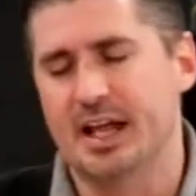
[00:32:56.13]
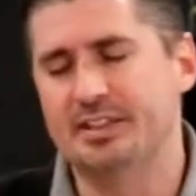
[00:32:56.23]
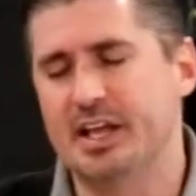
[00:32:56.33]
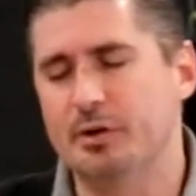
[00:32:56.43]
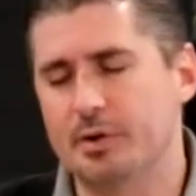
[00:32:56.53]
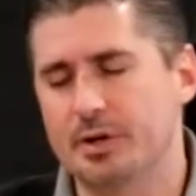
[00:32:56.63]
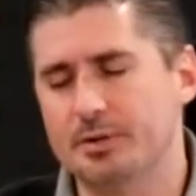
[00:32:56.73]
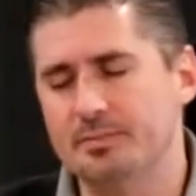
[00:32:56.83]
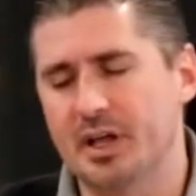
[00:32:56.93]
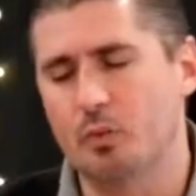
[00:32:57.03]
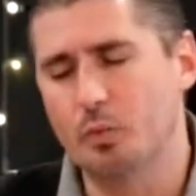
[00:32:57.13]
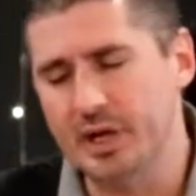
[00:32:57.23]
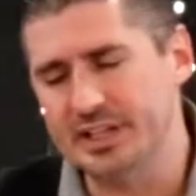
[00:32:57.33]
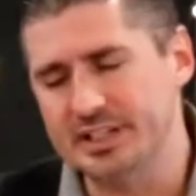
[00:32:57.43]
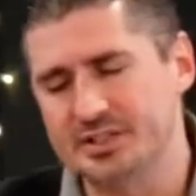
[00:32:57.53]
and they were a
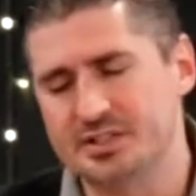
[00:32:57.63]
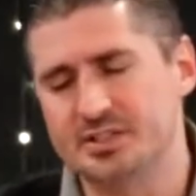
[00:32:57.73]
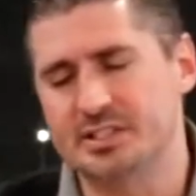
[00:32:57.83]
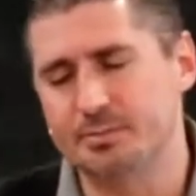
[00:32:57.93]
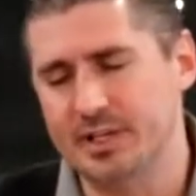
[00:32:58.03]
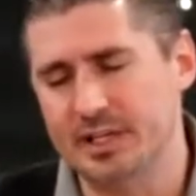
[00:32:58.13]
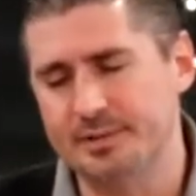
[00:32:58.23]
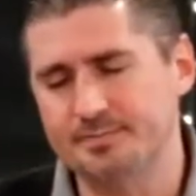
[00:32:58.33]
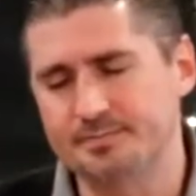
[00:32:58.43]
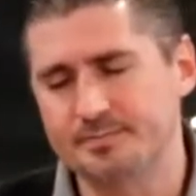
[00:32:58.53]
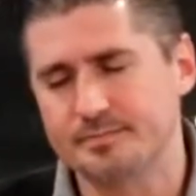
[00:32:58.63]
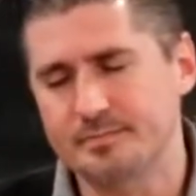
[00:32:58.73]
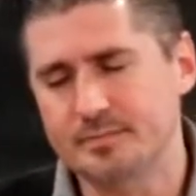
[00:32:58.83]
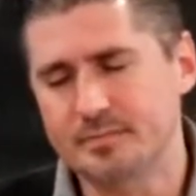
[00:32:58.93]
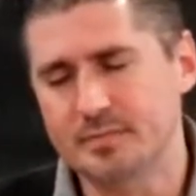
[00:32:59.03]
witness to me.
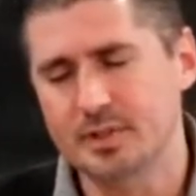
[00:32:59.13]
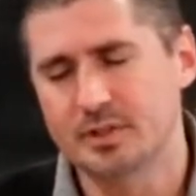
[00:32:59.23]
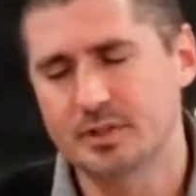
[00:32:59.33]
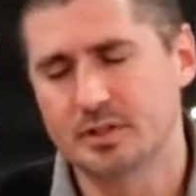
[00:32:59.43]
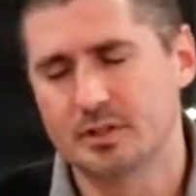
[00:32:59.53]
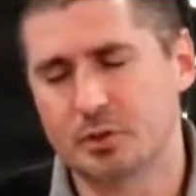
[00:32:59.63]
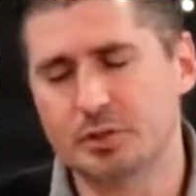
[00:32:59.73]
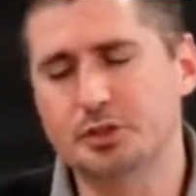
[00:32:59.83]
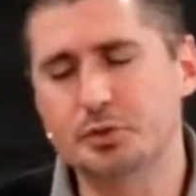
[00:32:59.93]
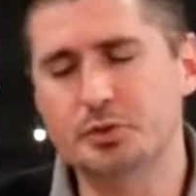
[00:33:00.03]
Lord, you